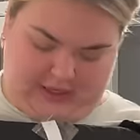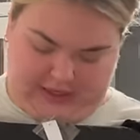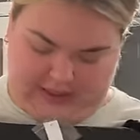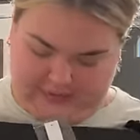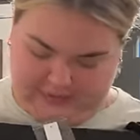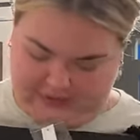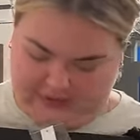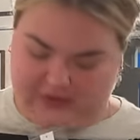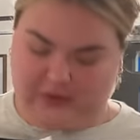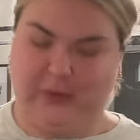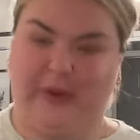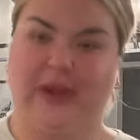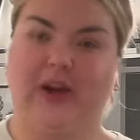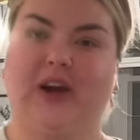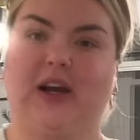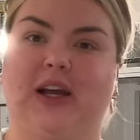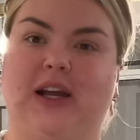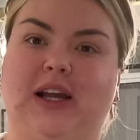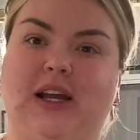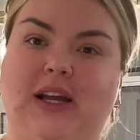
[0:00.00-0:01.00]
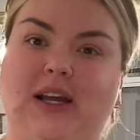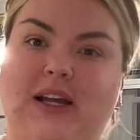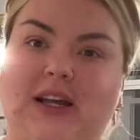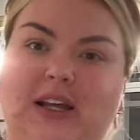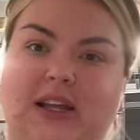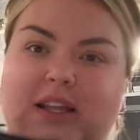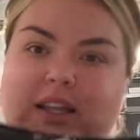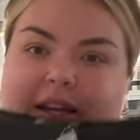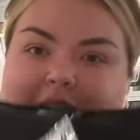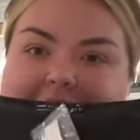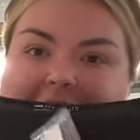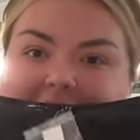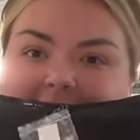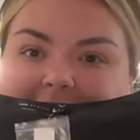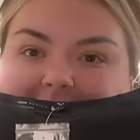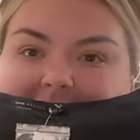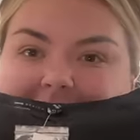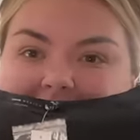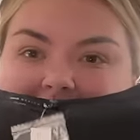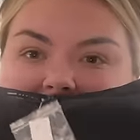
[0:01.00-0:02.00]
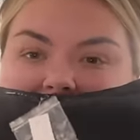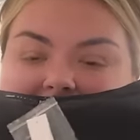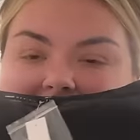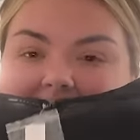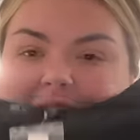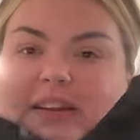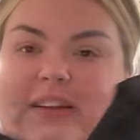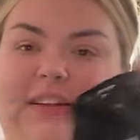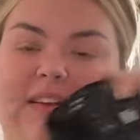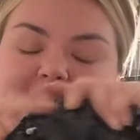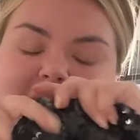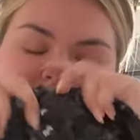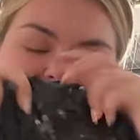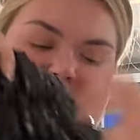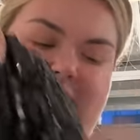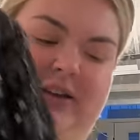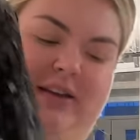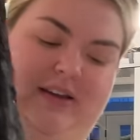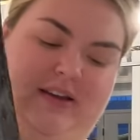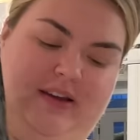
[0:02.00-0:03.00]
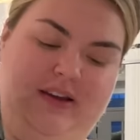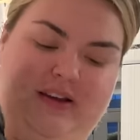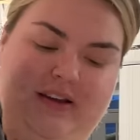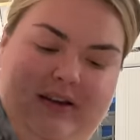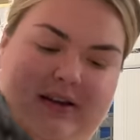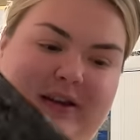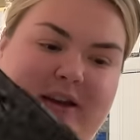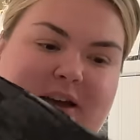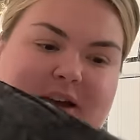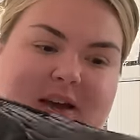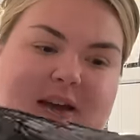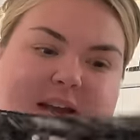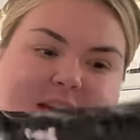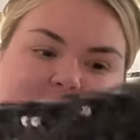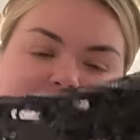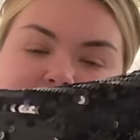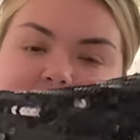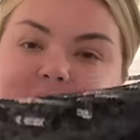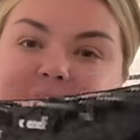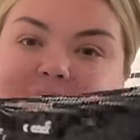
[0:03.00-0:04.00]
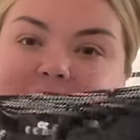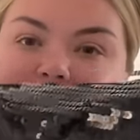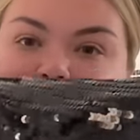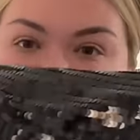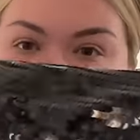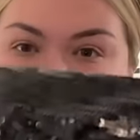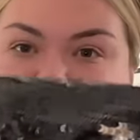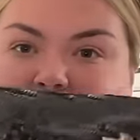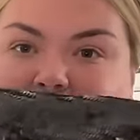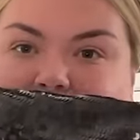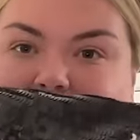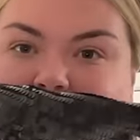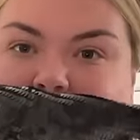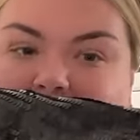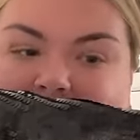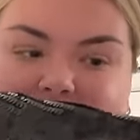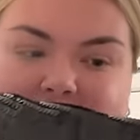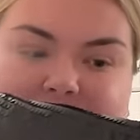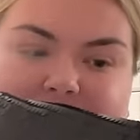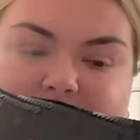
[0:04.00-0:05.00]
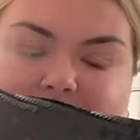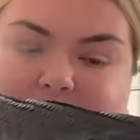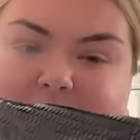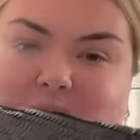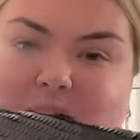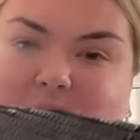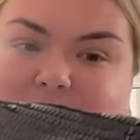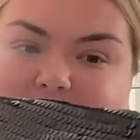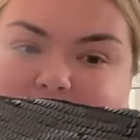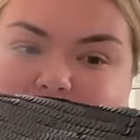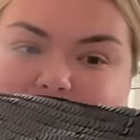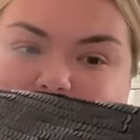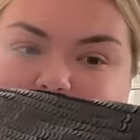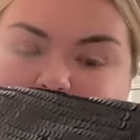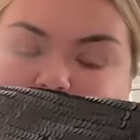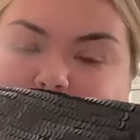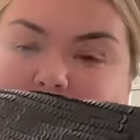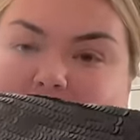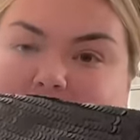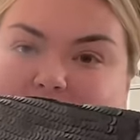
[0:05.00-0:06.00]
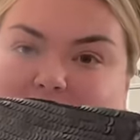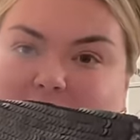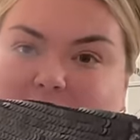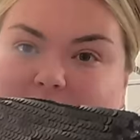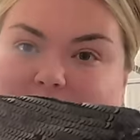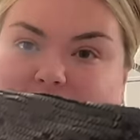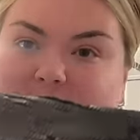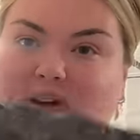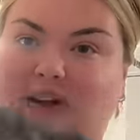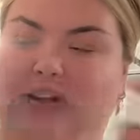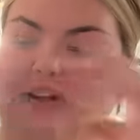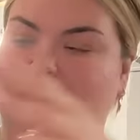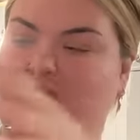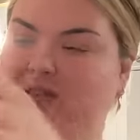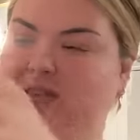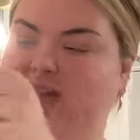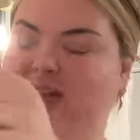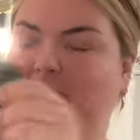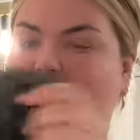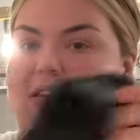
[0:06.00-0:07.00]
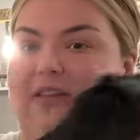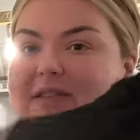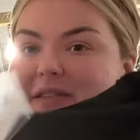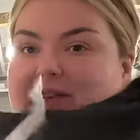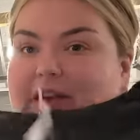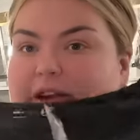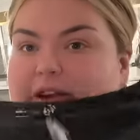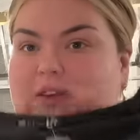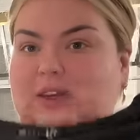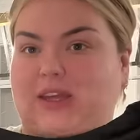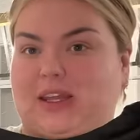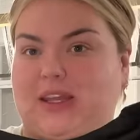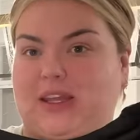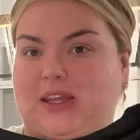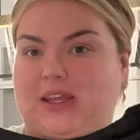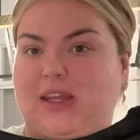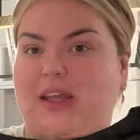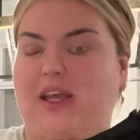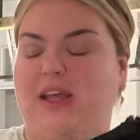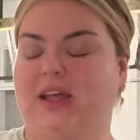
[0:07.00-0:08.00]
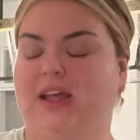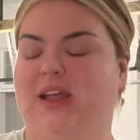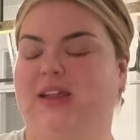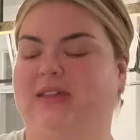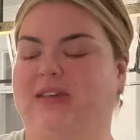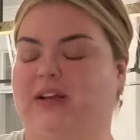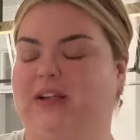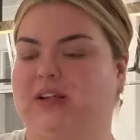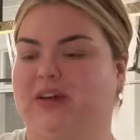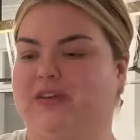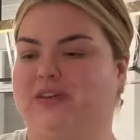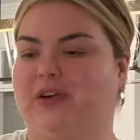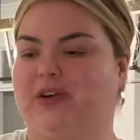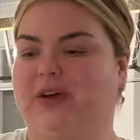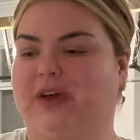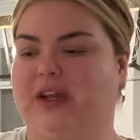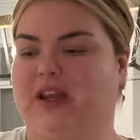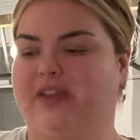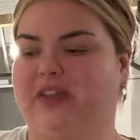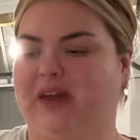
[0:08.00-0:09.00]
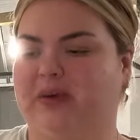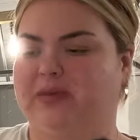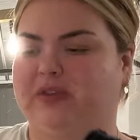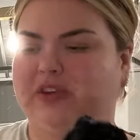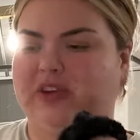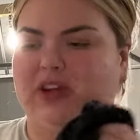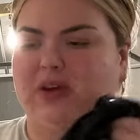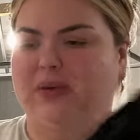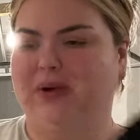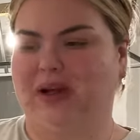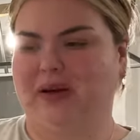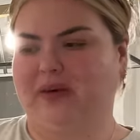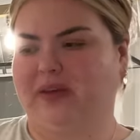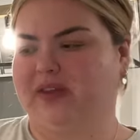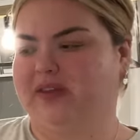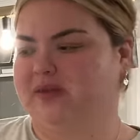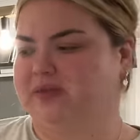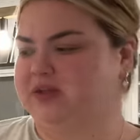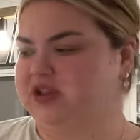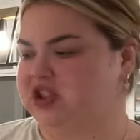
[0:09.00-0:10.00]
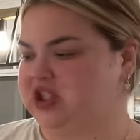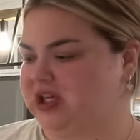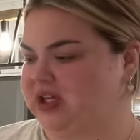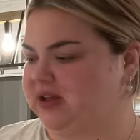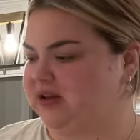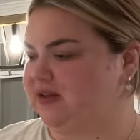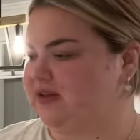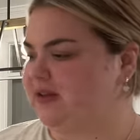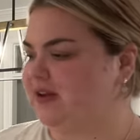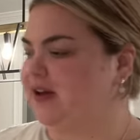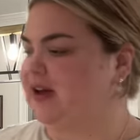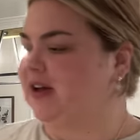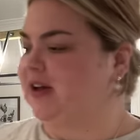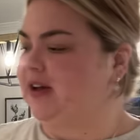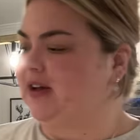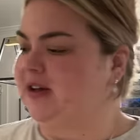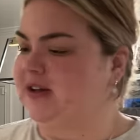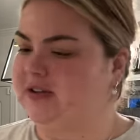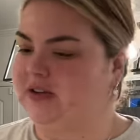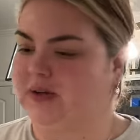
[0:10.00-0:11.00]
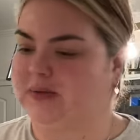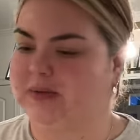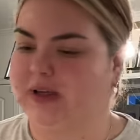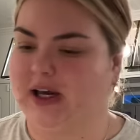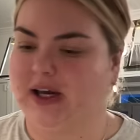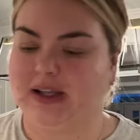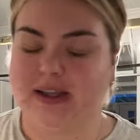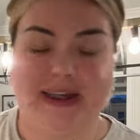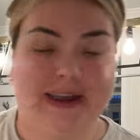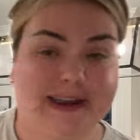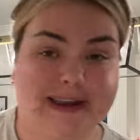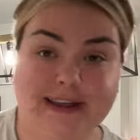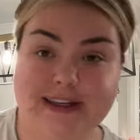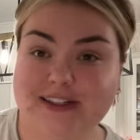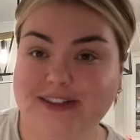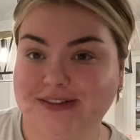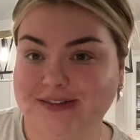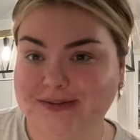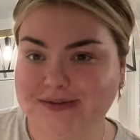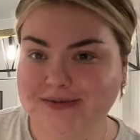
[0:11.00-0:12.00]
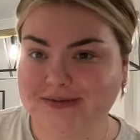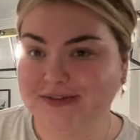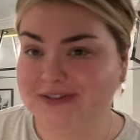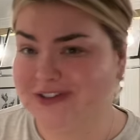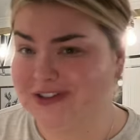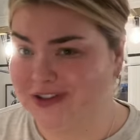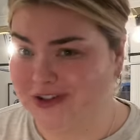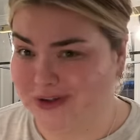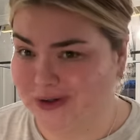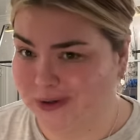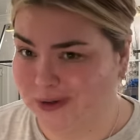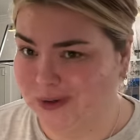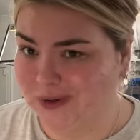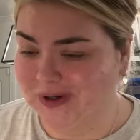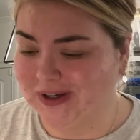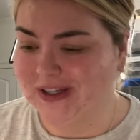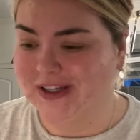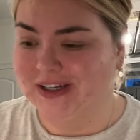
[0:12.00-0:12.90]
kind of sweetheart neckline. And then these glittery feather sleeves. Are you kidding? It's gonna look so good. I think I'm just gonna wear it with some jeans so I'm not like too